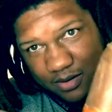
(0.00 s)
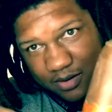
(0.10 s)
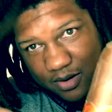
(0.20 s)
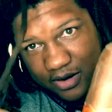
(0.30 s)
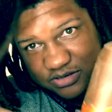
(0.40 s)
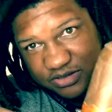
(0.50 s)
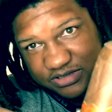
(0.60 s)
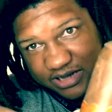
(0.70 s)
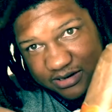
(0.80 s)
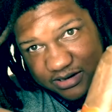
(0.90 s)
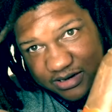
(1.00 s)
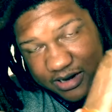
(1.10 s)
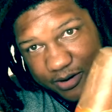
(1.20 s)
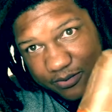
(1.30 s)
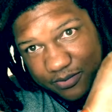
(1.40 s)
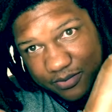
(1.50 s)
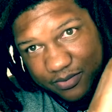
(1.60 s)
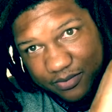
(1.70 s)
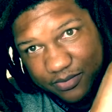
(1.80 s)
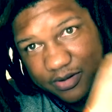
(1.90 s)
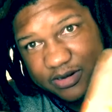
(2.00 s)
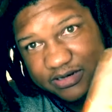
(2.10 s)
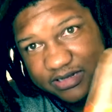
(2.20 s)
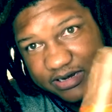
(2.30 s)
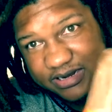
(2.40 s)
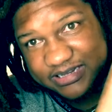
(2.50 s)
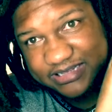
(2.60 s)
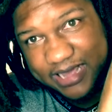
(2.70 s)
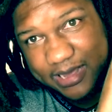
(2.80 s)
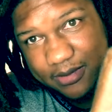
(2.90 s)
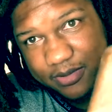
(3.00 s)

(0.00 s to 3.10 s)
All right, so let's take a look at that. Take a look at this cap.